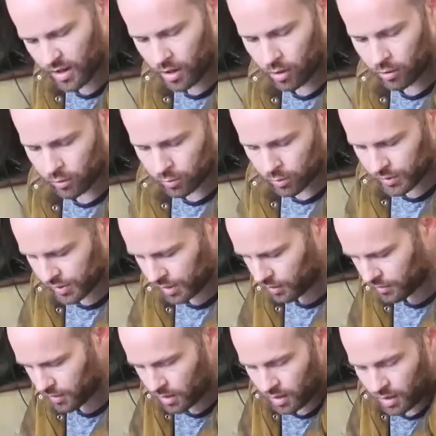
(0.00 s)
that horrible
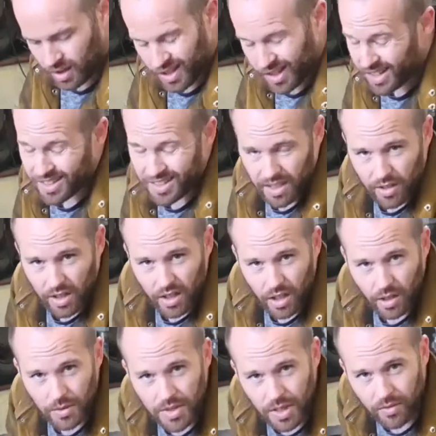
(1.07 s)
stuff. Give it a
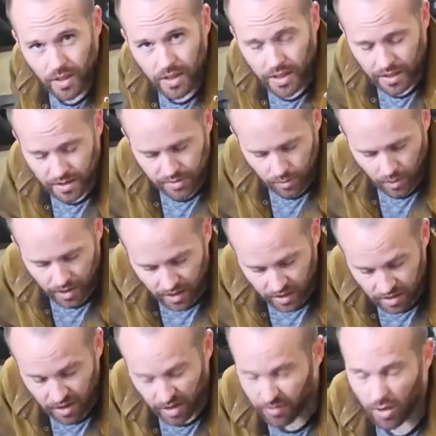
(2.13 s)
go, see if I can get it square.
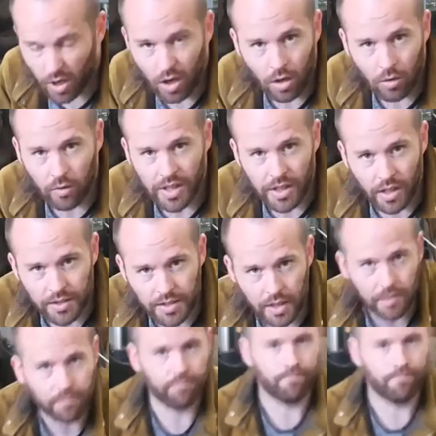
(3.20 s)
If not, I'll recut it.